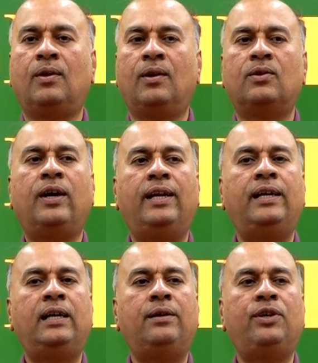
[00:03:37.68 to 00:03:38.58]
So any
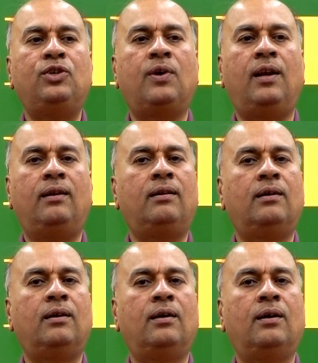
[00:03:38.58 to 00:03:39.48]
individual
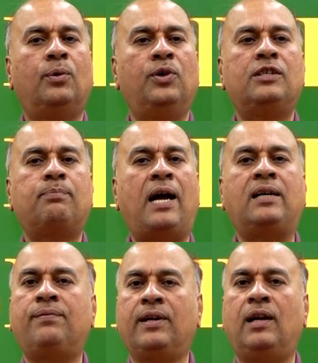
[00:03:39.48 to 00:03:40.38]
who is part
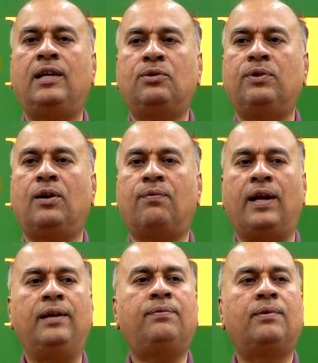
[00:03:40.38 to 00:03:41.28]
of a collective way of
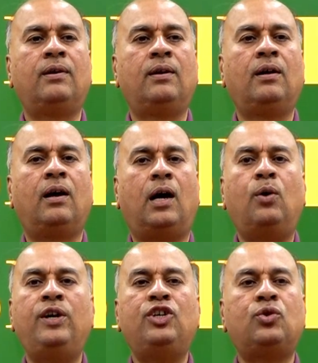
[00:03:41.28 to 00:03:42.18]
life, how
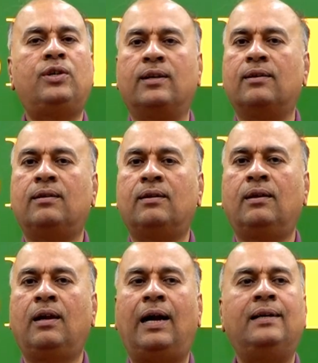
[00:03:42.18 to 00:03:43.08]
he should
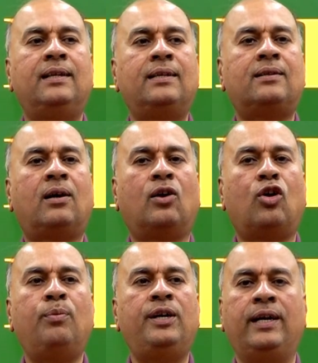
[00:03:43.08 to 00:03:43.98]
adjust or
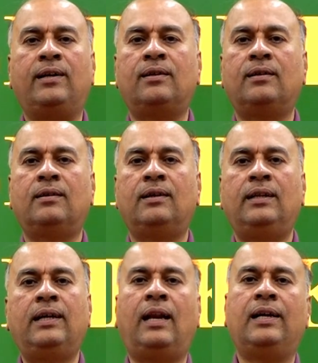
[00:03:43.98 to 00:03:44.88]
accommodate in
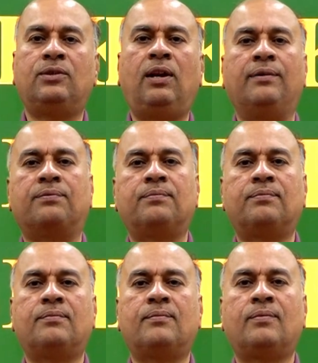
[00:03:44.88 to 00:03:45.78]
the collective life.
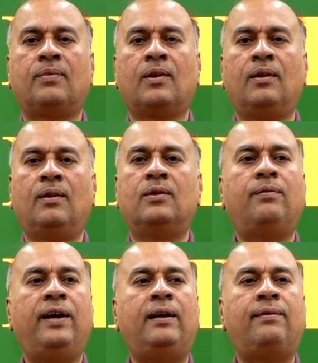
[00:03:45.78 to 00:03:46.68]
So
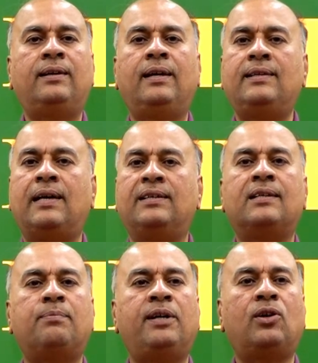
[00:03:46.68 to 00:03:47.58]
wherever there is
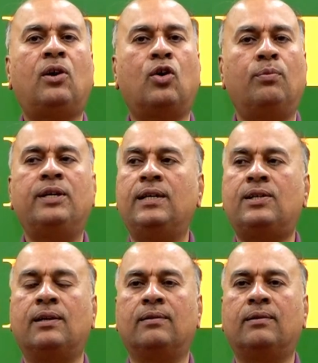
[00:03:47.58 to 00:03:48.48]
adjustment or accommodation,